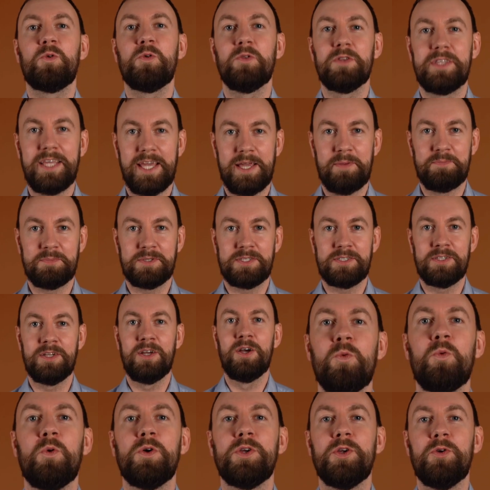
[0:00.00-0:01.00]
tips.
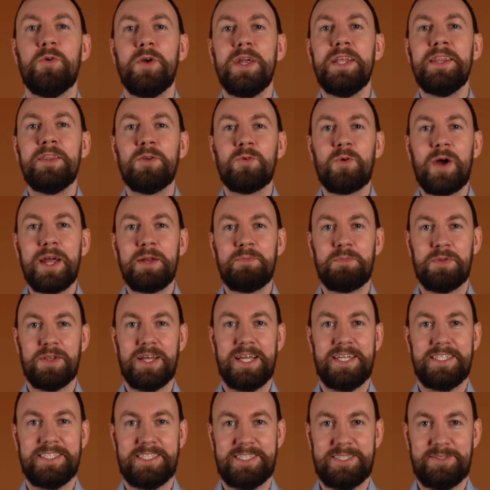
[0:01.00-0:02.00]
Well, you're in the right
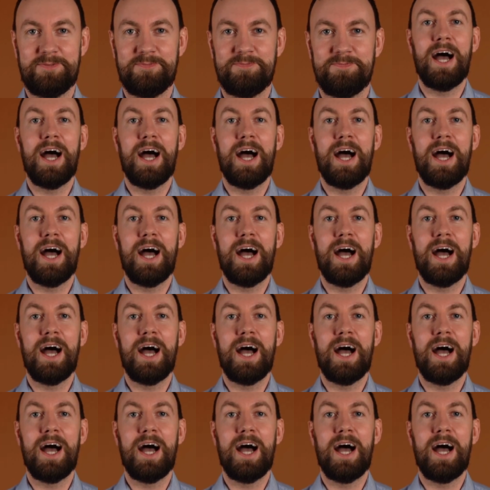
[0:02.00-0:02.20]
place.